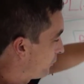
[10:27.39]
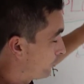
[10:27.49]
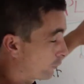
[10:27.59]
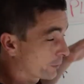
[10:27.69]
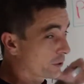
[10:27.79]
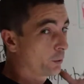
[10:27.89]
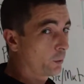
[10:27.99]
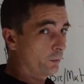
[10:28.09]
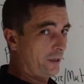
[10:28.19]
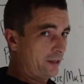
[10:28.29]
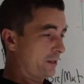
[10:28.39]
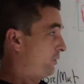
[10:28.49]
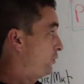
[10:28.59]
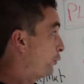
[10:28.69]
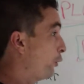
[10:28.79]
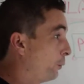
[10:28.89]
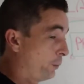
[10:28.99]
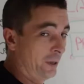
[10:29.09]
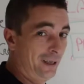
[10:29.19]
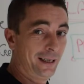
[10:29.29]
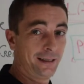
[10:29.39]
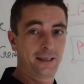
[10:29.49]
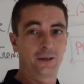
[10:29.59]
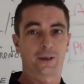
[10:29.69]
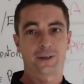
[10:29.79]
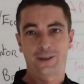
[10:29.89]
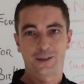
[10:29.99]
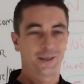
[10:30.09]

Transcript: There is no reason to get stuck at these